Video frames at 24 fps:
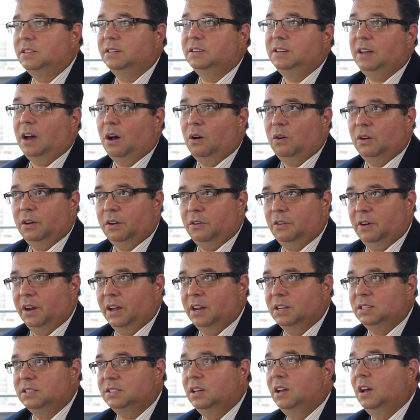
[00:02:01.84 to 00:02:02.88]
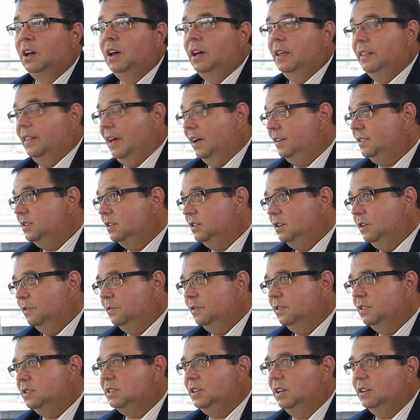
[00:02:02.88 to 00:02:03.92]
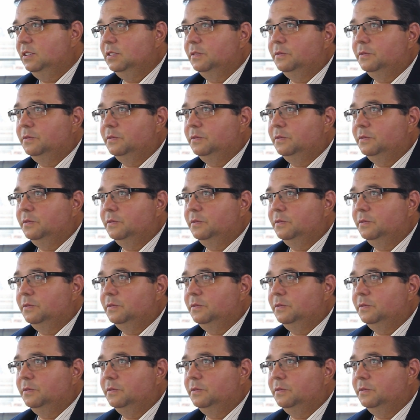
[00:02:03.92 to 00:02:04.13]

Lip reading: the tower cranes. That's a different set